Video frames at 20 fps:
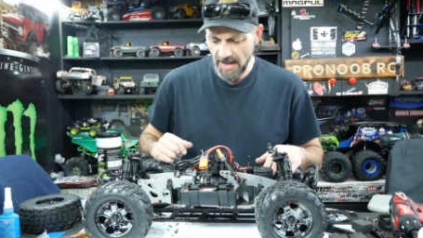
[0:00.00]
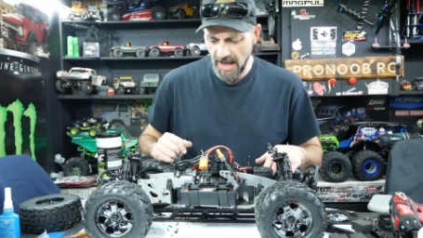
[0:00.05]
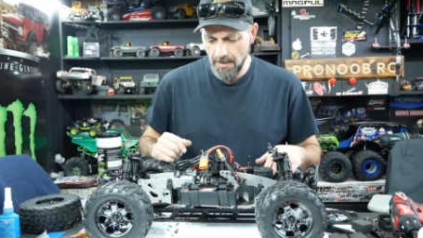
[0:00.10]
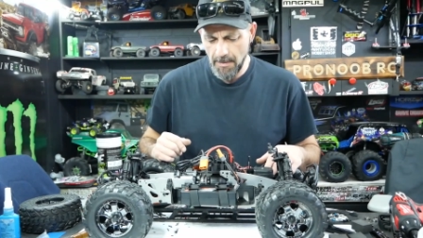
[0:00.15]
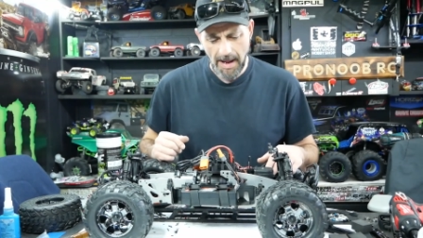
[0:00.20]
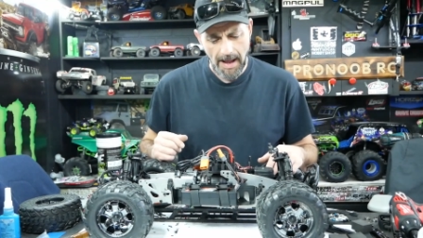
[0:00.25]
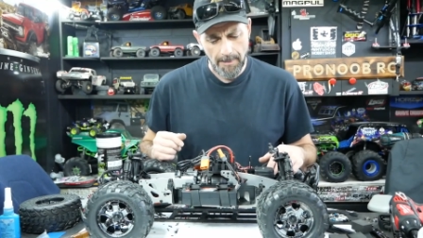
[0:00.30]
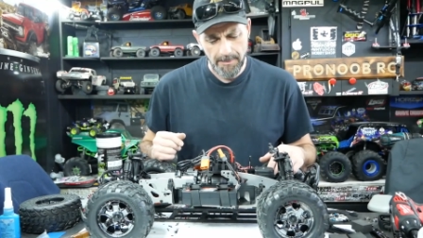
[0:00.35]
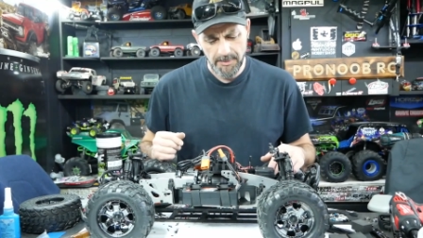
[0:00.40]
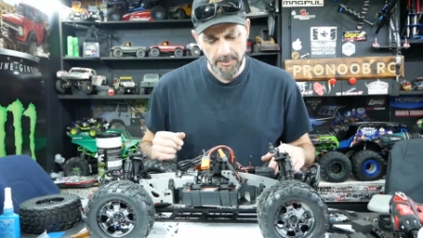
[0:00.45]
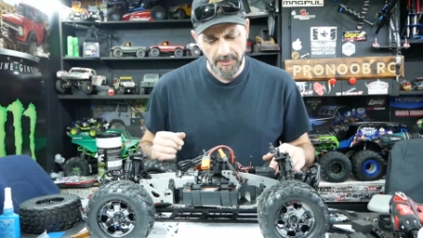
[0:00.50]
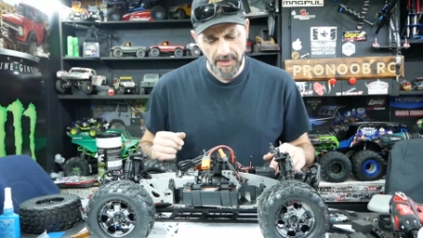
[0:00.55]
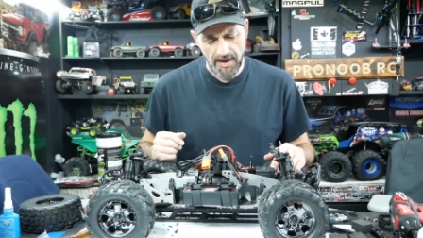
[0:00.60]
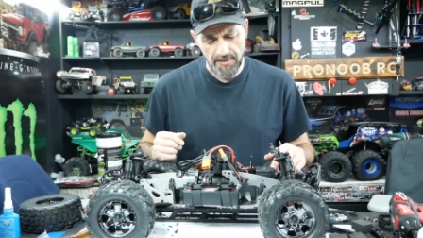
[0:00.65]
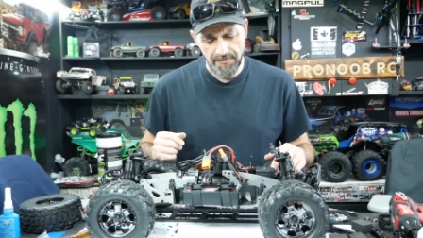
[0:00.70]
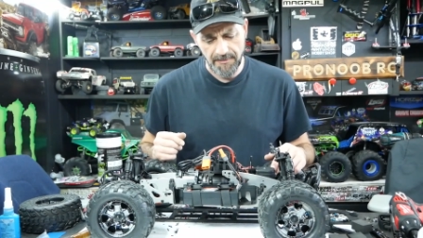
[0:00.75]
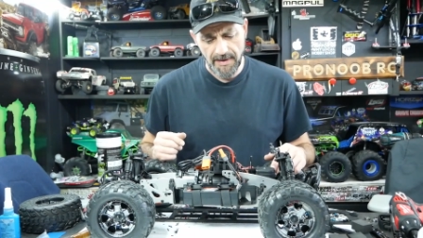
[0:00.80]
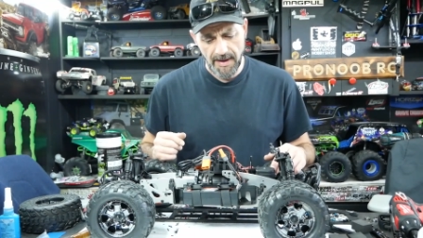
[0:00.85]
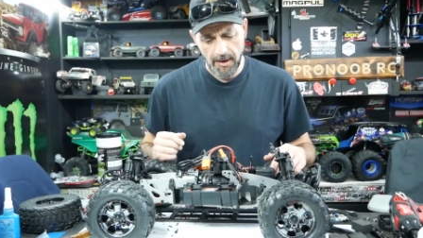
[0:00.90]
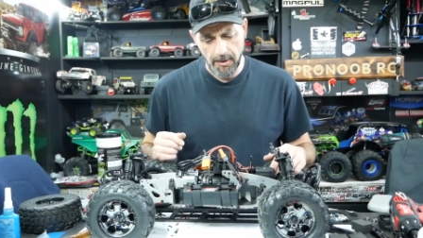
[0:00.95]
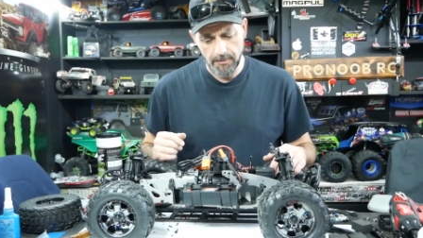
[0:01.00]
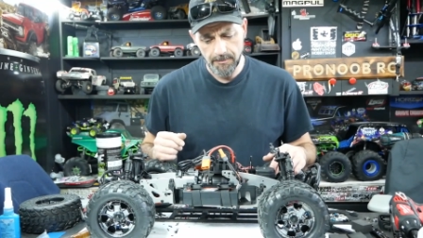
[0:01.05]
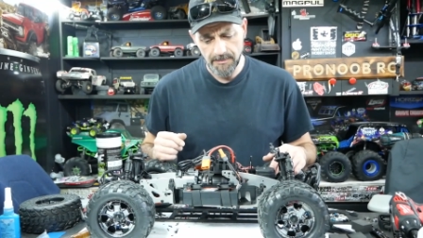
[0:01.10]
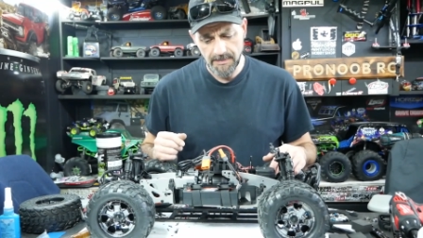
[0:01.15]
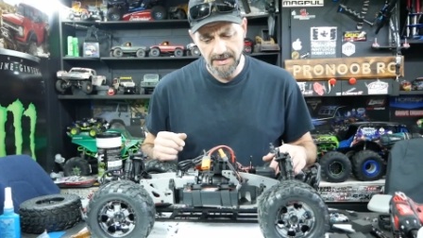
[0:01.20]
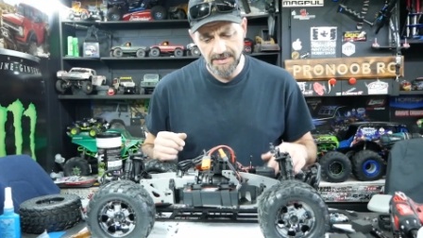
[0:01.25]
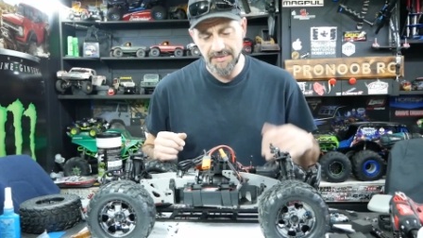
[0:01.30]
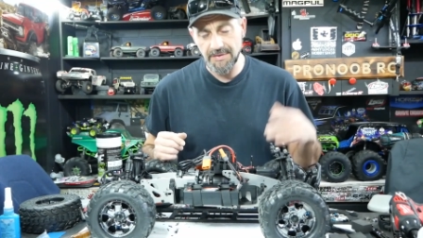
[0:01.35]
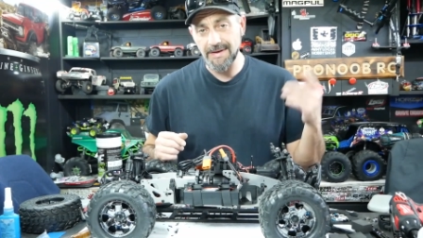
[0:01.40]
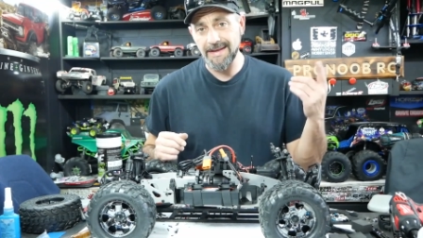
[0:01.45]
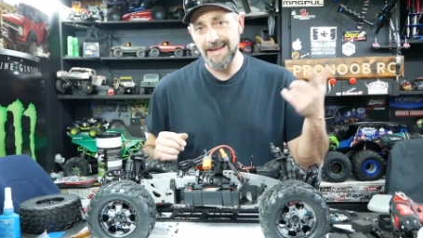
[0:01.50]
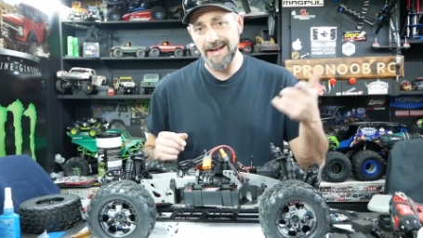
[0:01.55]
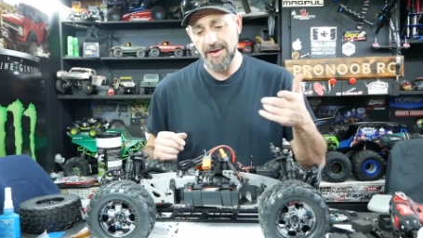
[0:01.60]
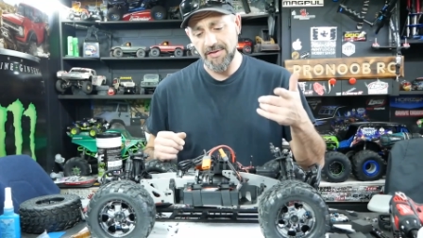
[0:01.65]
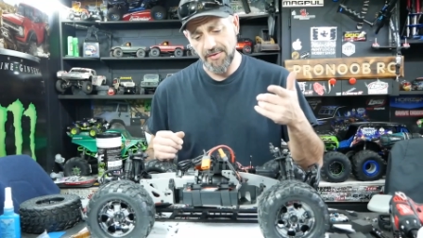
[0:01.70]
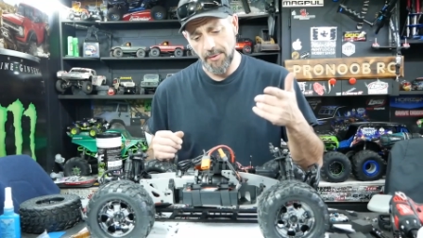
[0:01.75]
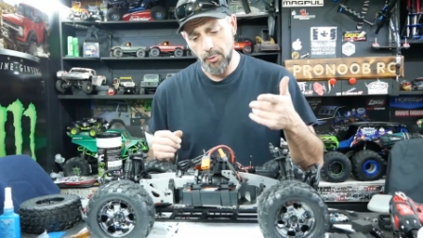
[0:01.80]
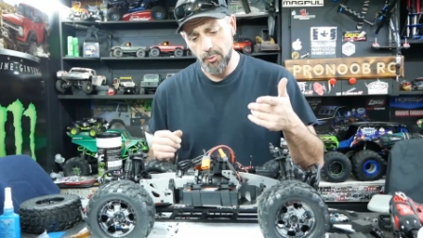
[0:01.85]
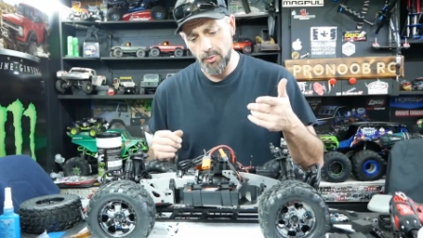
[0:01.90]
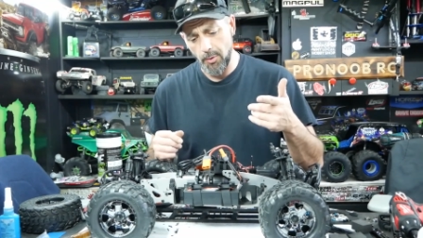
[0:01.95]
I'm happy with that for now. It's going to get
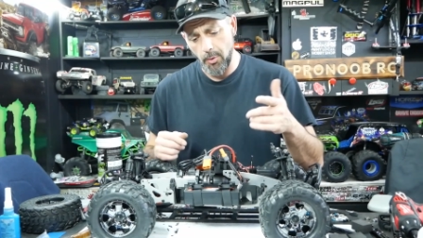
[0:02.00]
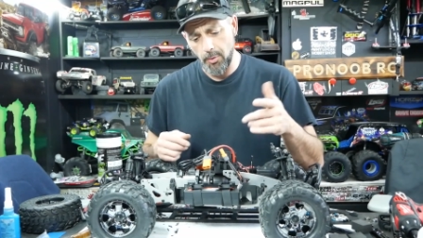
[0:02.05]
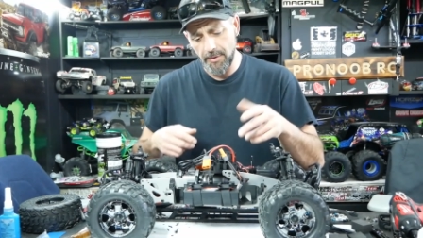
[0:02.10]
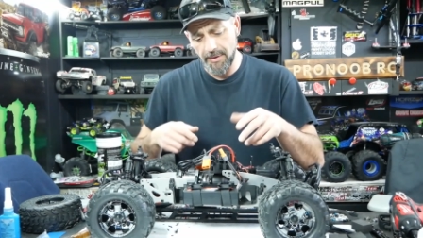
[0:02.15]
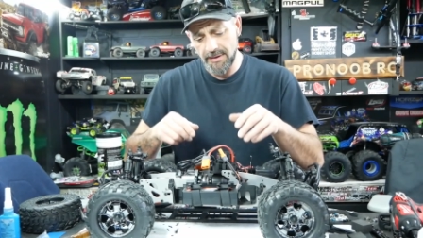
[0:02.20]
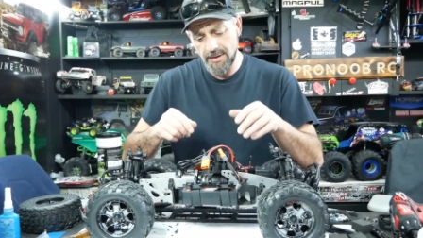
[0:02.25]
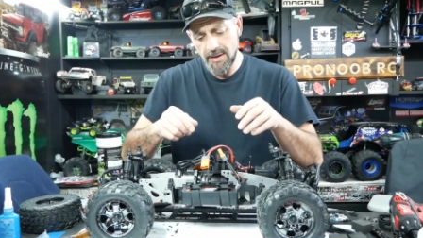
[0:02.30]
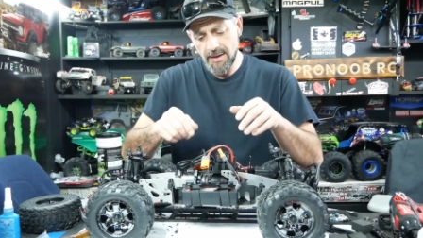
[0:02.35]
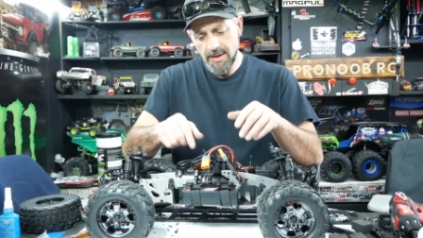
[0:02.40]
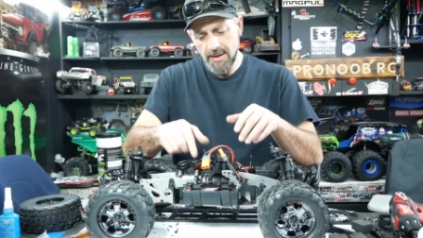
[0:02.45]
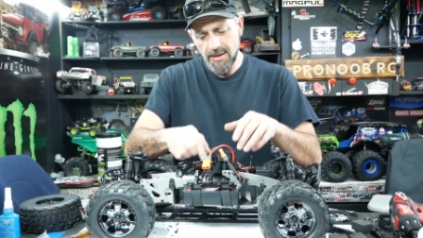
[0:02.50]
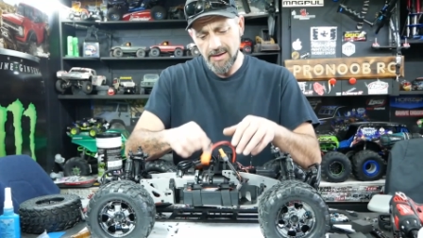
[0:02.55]
us out rolling.